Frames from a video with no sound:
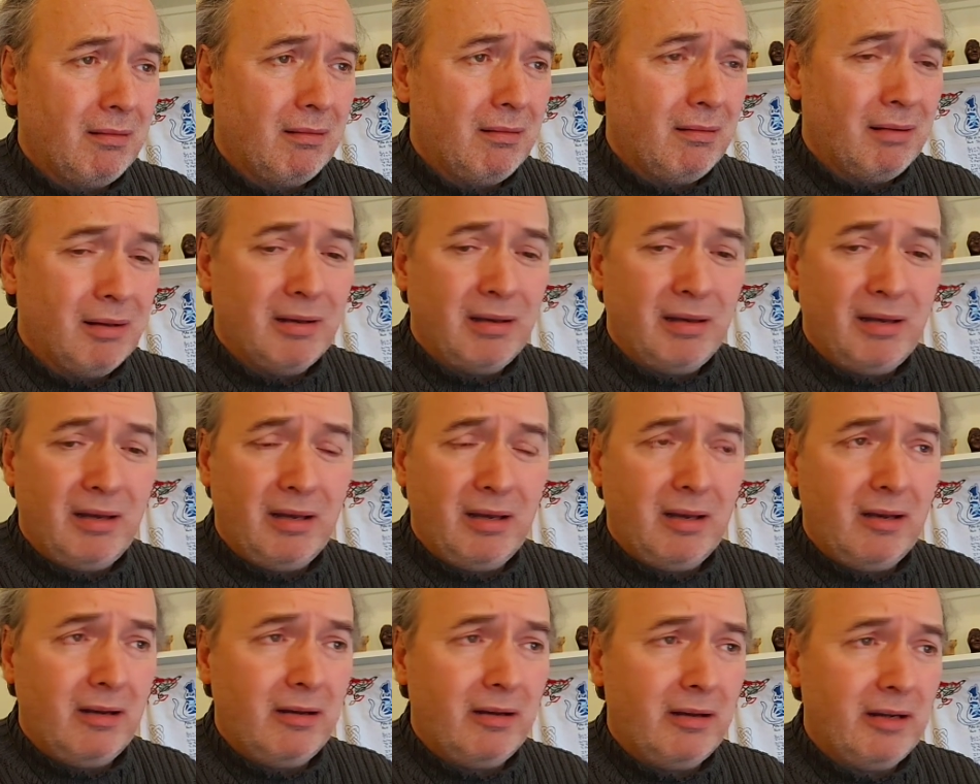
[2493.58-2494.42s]
And
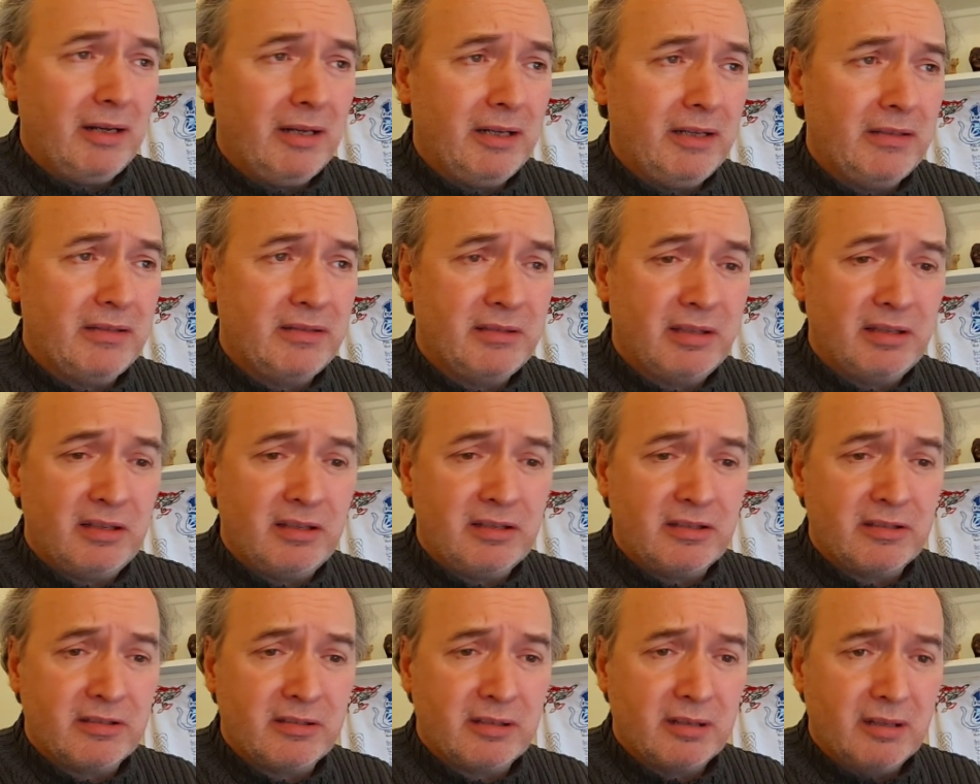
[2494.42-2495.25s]
here is
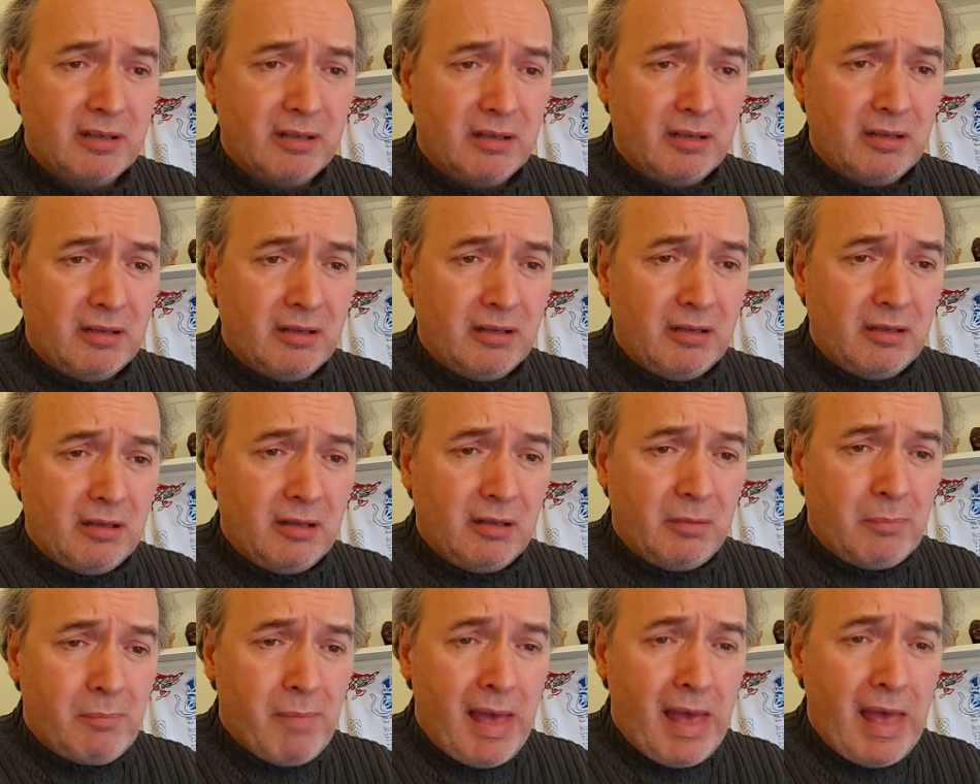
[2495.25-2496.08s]
this
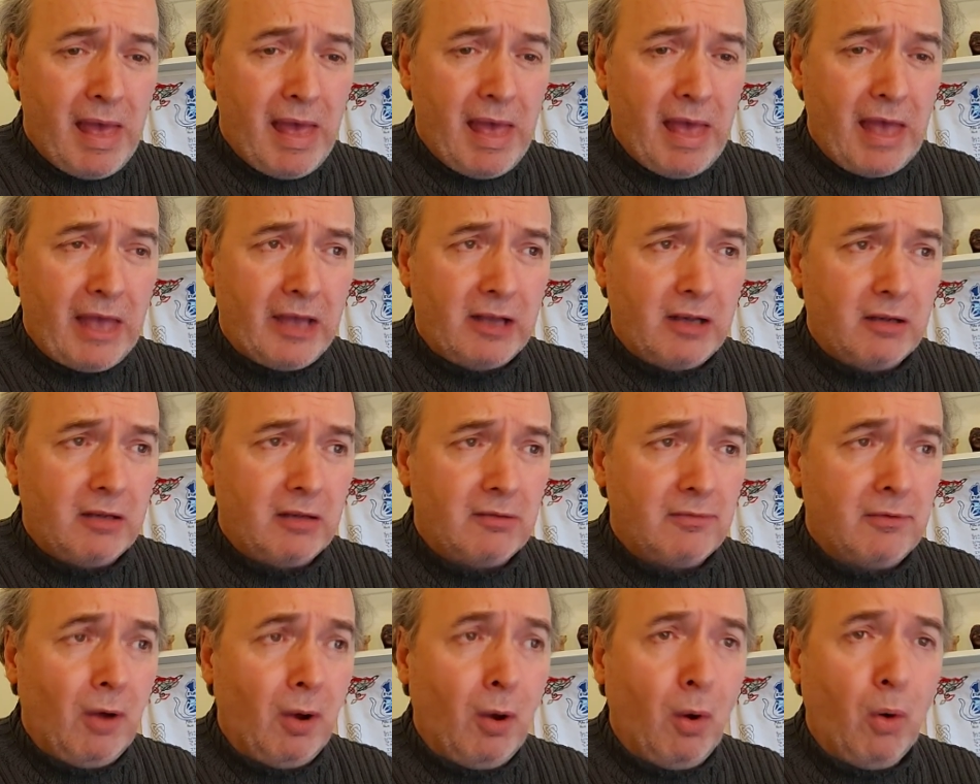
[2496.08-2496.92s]
man
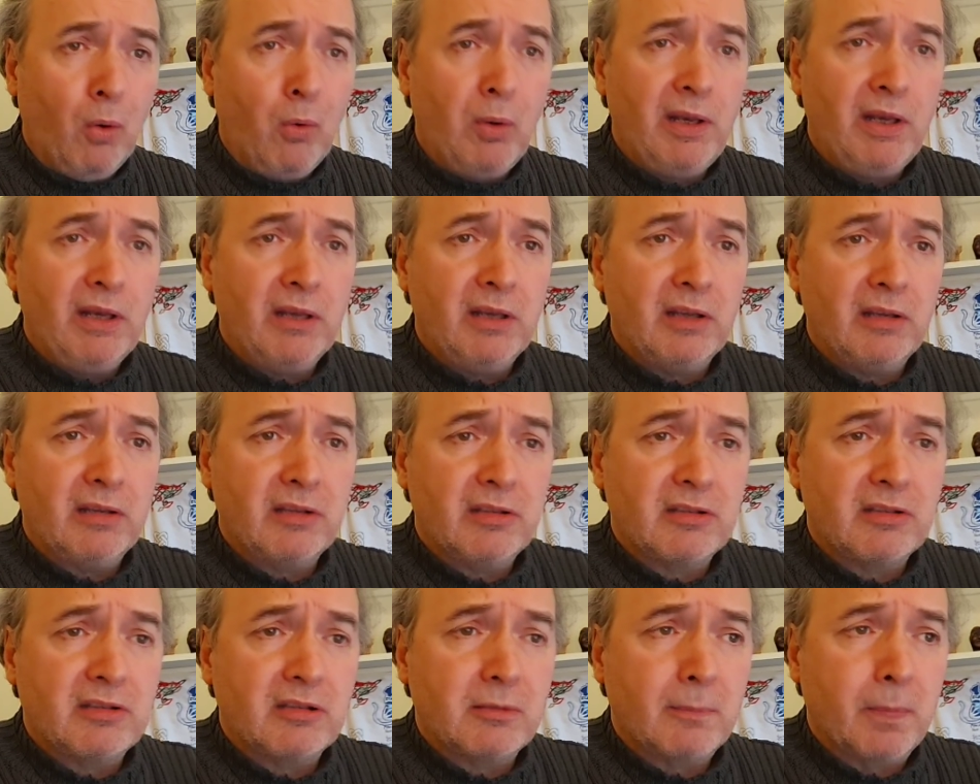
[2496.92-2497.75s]
of
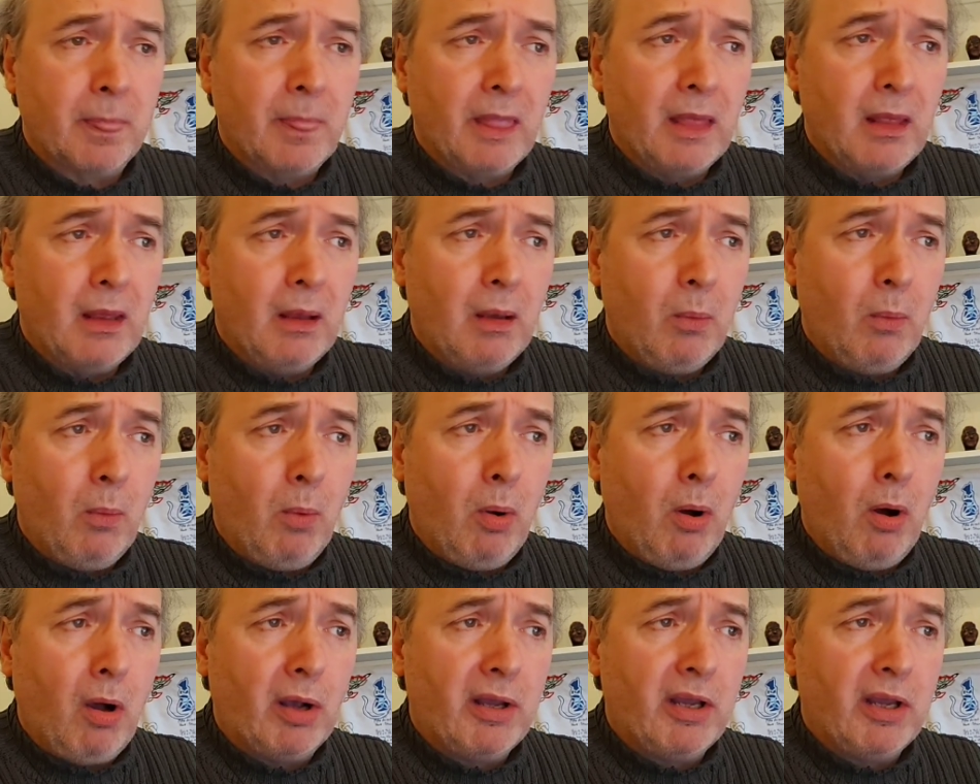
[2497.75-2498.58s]
holiness
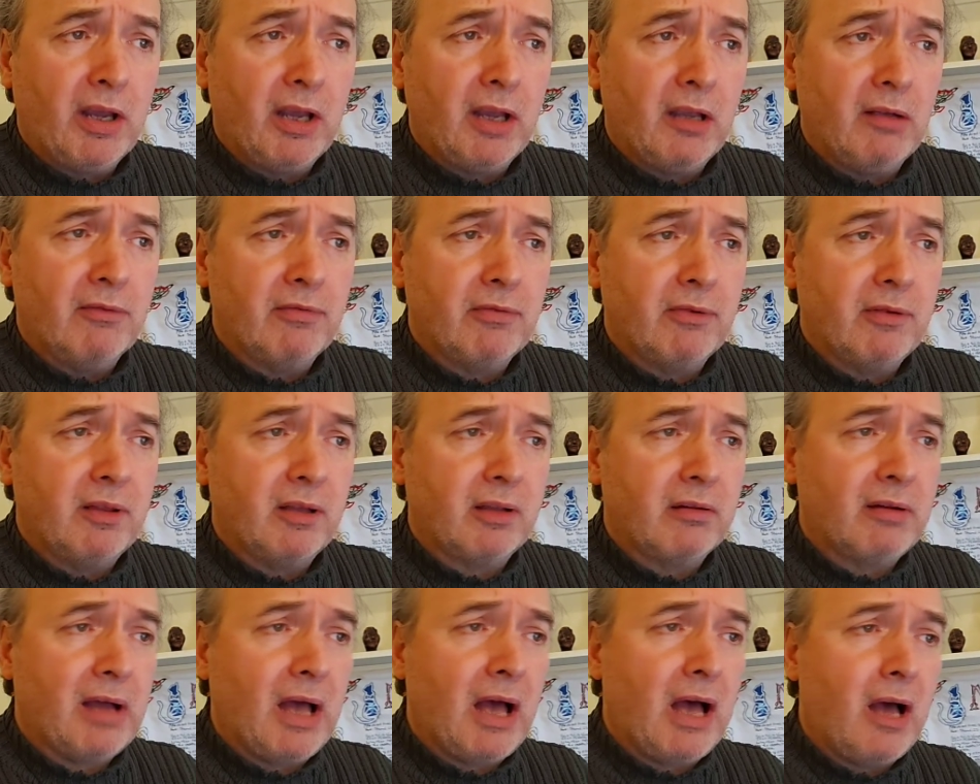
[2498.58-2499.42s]
walking from the
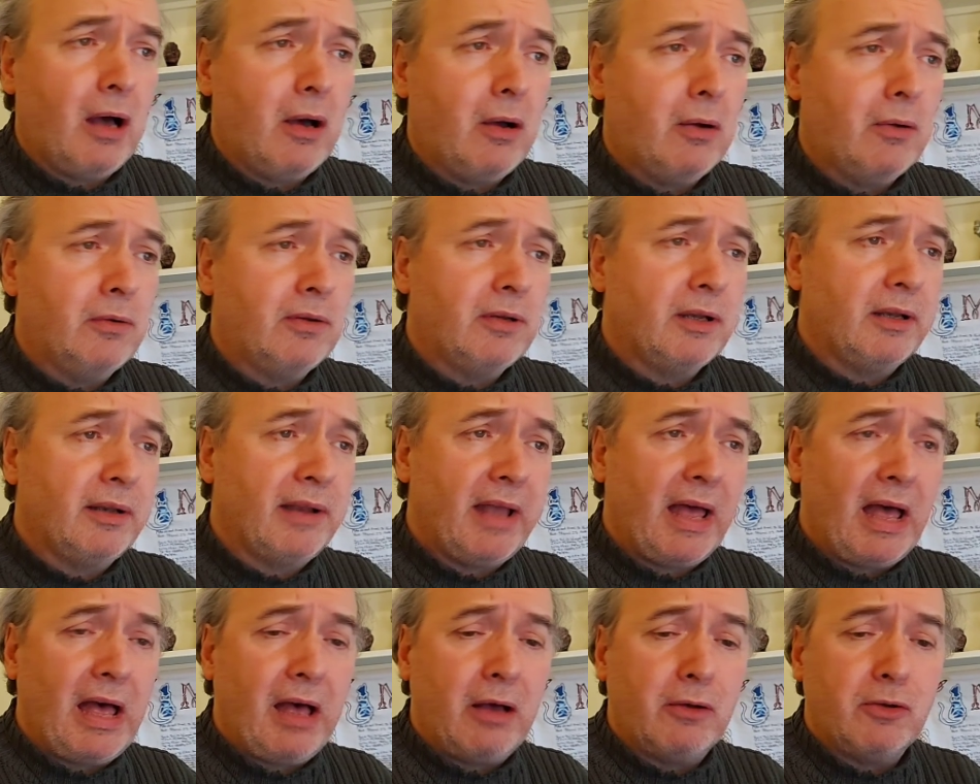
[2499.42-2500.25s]
crowd. And
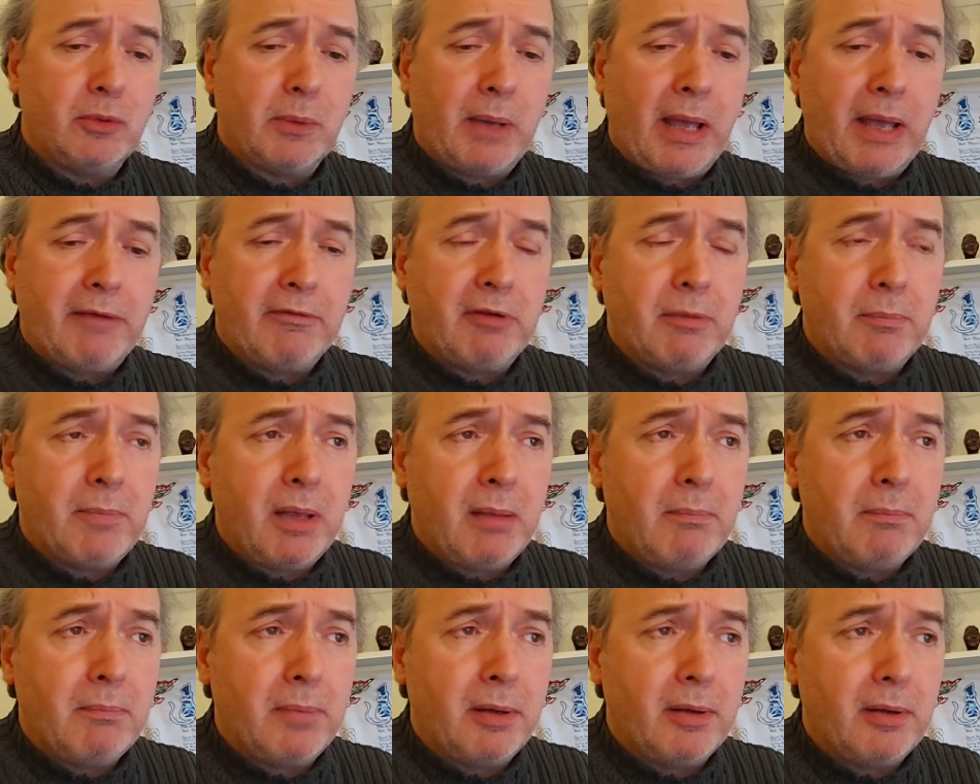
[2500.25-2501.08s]
now do I
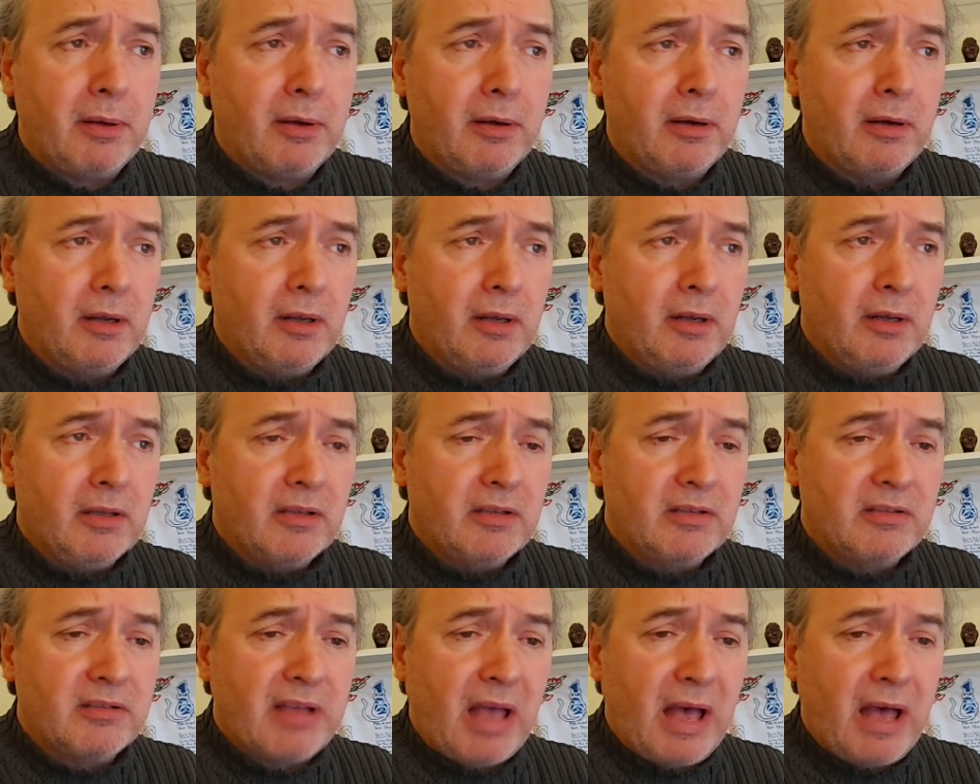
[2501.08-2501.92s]
remember
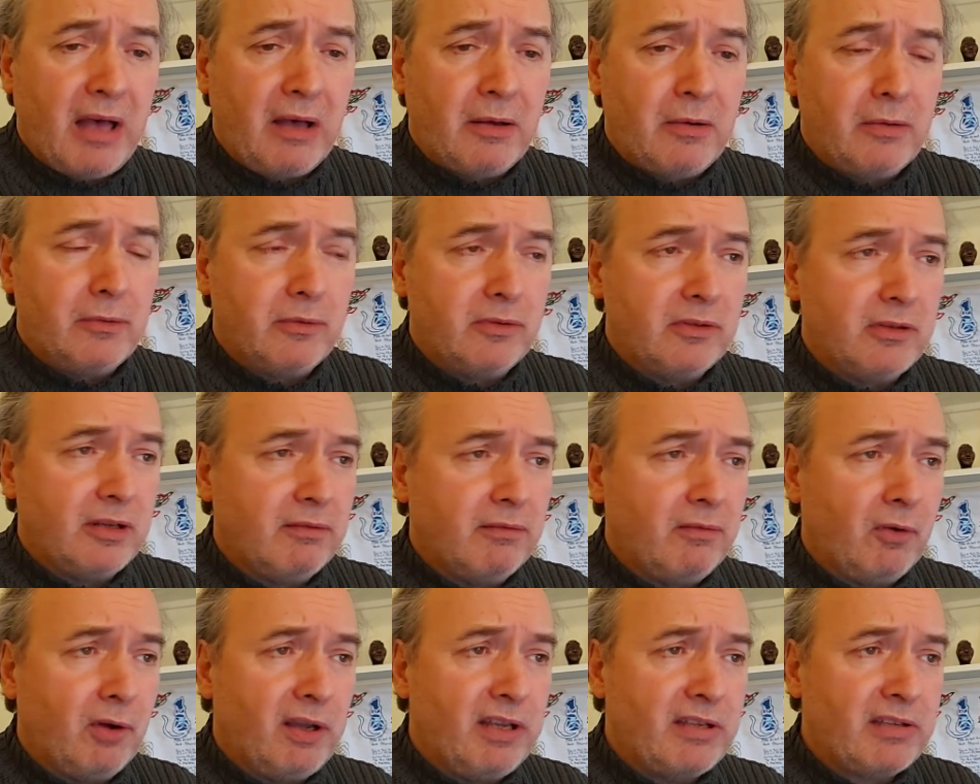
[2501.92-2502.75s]
sound and
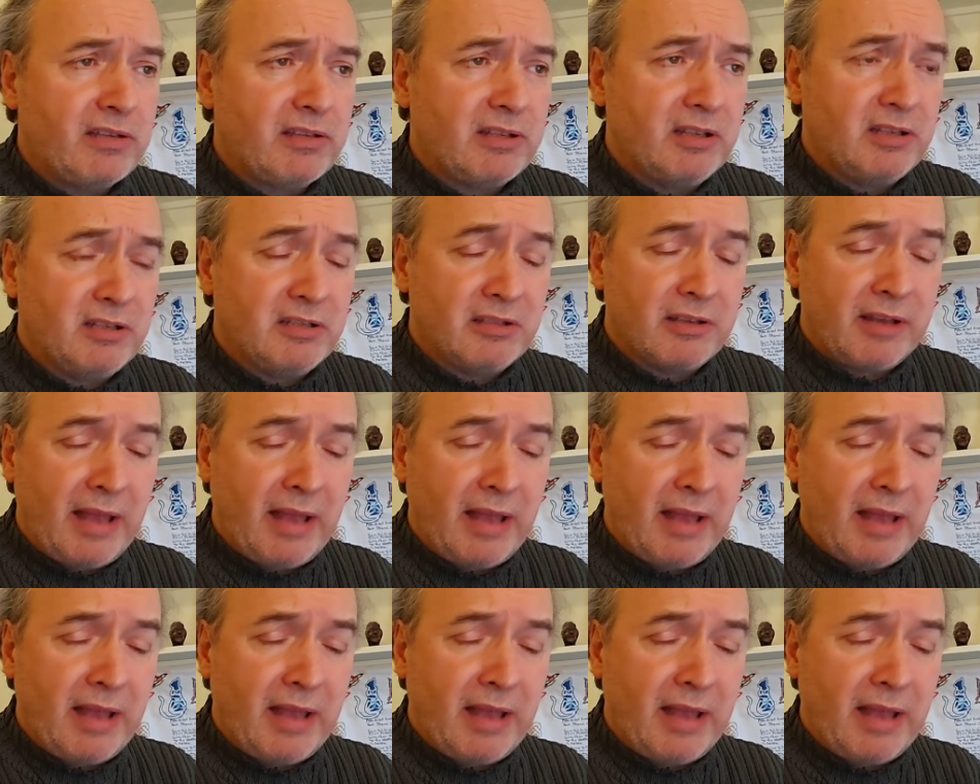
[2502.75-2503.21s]
voices.